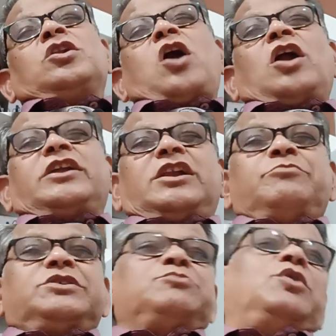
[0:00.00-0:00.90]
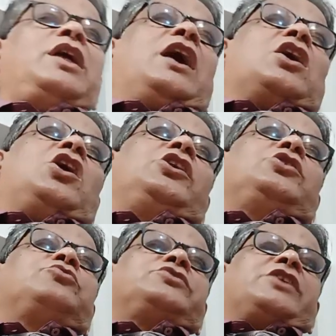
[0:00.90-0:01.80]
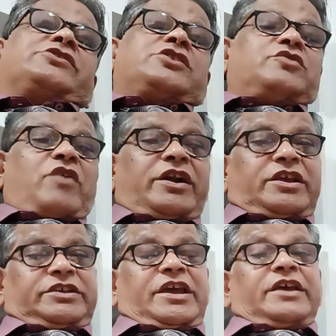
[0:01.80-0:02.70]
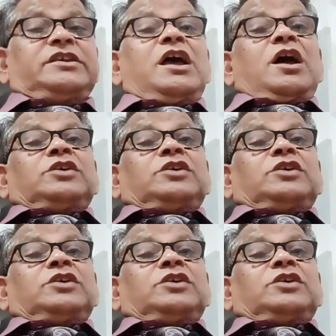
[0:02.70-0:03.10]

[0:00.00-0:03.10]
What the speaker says: not admissible according to section 26.